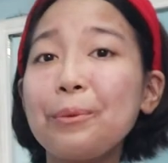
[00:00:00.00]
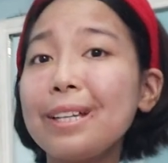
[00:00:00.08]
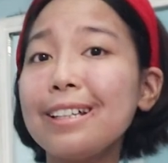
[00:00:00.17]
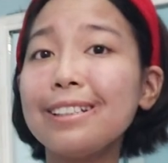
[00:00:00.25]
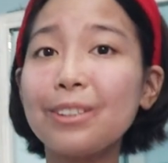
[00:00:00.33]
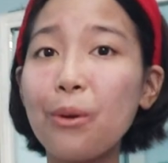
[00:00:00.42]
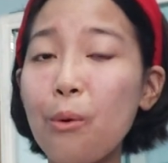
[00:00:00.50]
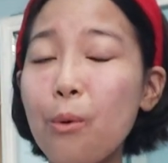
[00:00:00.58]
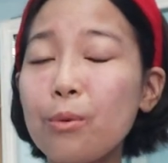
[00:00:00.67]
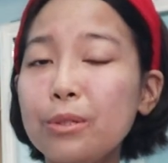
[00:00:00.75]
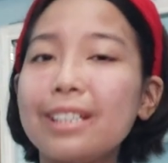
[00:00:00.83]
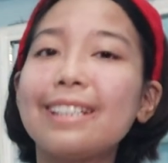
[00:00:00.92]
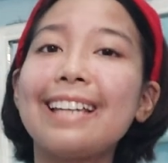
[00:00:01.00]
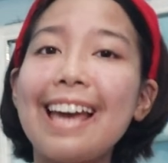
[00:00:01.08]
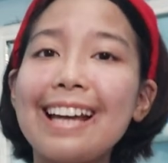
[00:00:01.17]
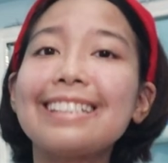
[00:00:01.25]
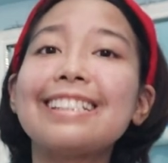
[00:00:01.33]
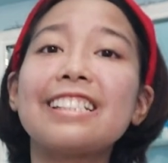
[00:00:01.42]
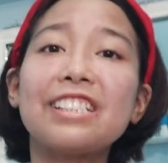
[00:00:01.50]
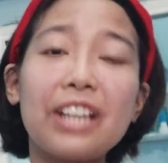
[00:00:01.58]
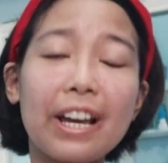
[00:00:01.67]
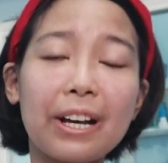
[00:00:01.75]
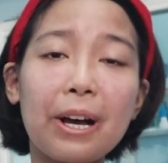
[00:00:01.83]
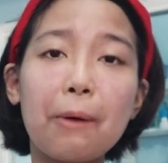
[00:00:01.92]
will know sa next
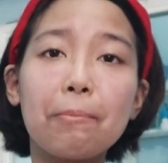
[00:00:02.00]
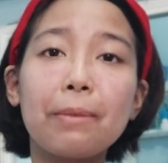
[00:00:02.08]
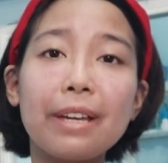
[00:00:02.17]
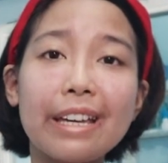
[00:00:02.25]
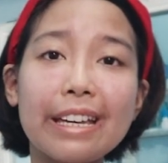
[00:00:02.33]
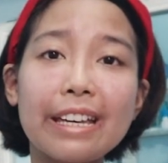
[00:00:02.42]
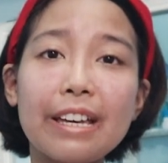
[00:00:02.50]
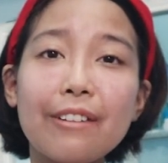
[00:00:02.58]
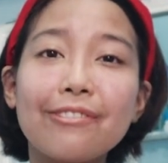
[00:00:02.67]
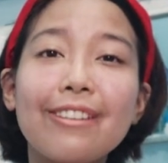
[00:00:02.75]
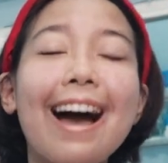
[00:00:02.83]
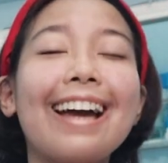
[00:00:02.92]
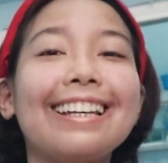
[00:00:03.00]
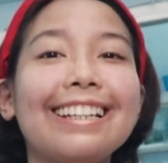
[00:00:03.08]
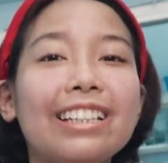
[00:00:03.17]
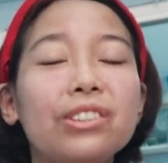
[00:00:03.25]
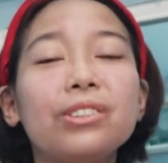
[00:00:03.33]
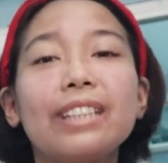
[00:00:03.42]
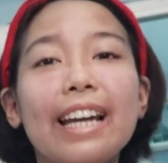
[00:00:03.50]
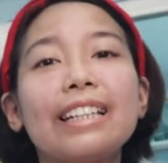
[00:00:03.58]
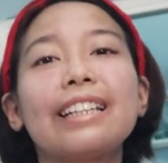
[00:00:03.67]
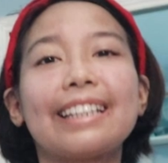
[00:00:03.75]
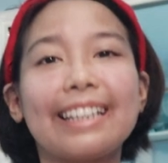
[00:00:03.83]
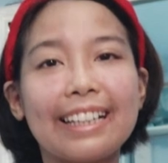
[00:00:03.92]
checkup if I need to
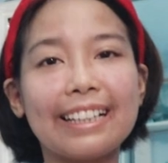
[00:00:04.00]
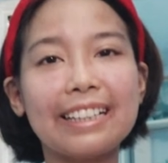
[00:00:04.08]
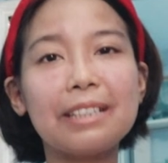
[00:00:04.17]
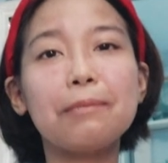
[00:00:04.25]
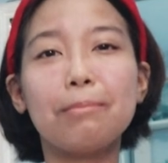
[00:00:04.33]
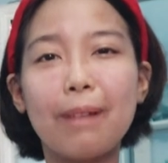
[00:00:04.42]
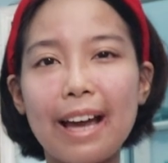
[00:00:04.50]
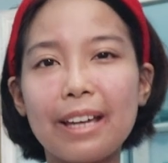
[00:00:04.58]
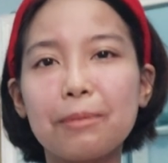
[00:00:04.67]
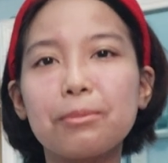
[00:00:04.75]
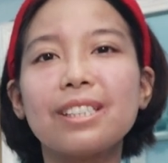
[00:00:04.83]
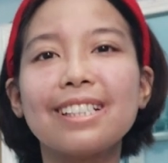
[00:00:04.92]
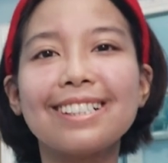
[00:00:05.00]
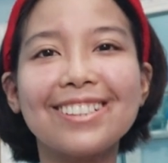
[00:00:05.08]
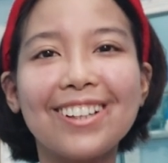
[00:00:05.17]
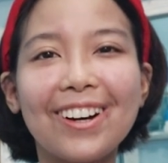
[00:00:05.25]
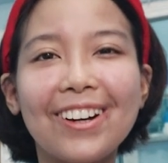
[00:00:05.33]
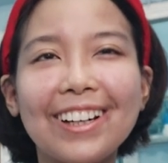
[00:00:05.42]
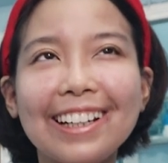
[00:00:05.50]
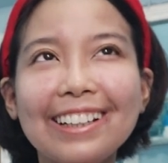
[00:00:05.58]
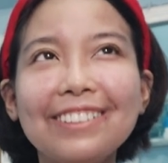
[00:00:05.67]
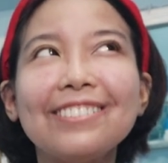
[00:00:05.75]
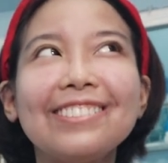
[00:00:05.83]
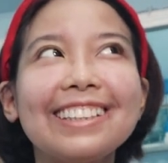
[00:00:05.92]
get a kidney biopsy
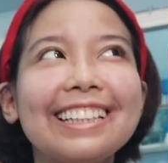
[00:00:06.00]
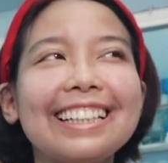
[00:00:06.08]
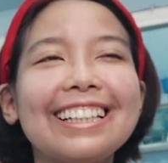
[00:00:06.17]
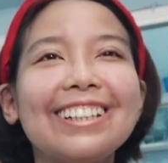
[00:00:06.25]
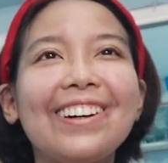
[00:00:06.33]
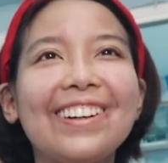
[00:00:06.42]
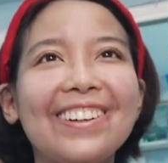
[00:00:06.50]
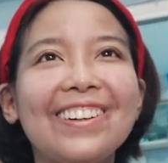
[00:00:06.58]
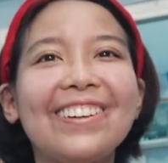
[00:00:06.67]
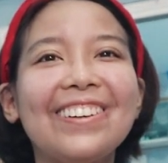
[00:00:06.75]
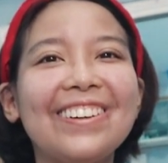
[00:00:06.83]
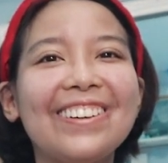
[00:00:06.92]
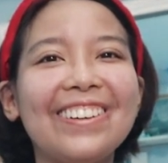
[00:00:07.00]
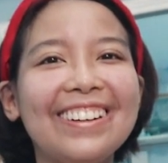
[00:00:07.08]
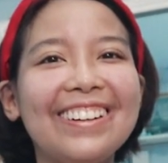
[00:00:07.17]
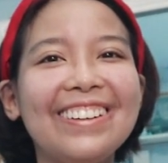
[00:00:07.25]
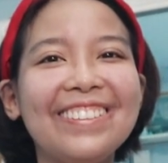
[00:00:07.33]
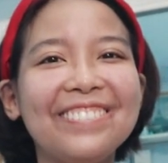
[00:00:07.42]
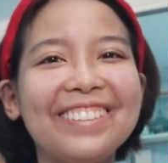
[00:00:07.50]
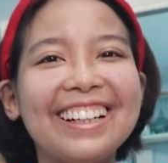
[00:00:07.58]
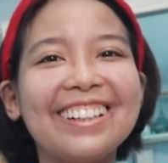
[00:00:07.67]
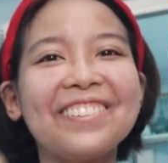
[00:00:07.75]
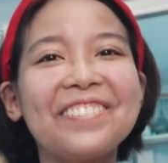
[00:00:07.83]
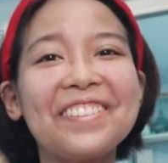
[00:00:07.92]
done. Feeling ko, oo,
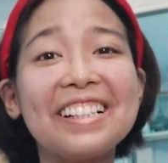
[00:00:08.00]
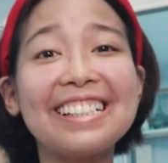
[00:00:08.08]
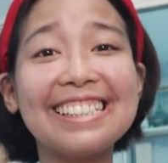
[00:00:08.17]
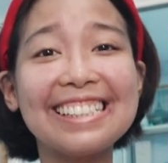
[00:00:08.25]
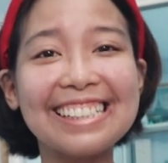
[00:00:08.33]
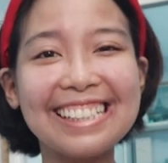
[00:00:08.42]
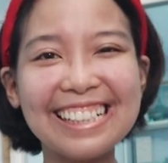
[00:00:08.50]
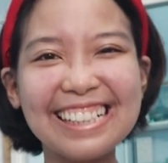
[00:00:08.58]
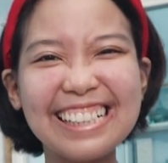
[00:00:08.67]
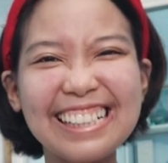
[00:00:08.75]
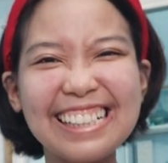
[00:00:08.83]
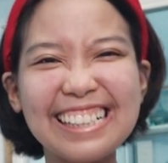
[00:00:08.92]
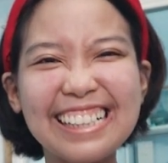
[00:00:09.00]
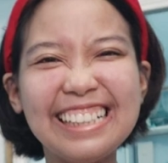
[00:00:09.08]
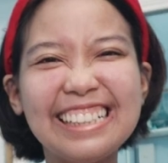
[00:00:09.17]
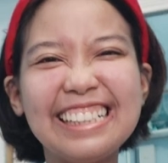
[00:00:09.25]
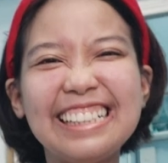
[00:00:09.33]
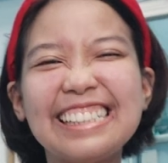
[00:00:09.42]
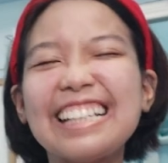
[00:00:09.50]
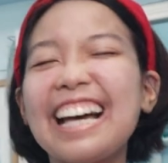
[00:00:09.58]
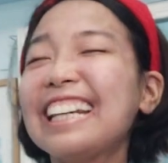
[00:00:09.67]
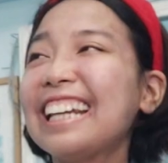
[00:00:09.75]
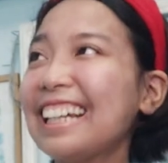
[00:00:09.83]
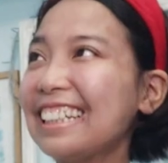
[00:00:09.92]
pero we'll see.
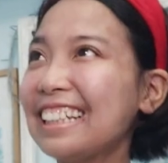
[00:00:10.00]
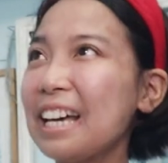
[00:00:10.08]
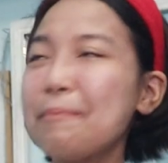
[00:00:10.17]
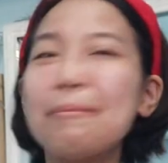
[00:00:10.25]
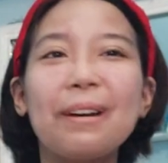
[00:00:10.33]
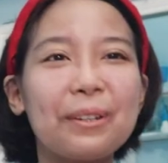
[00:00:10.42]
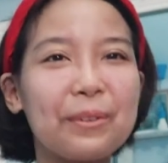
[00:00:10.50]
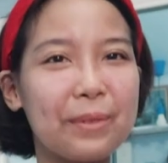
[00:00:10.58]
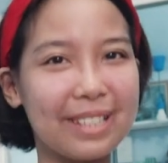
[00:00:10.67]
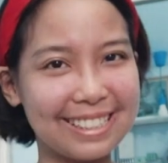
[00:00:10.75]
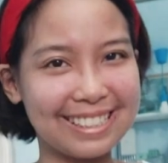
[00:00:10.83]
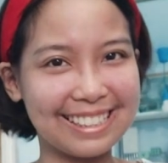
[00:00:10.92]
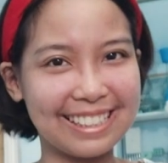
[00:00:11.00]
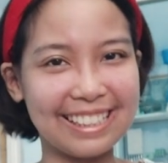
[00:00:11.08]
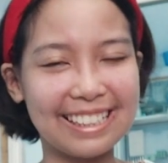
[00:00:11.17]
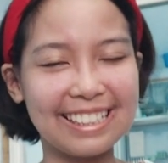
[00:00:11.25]
Sana hindi, pero we'll see.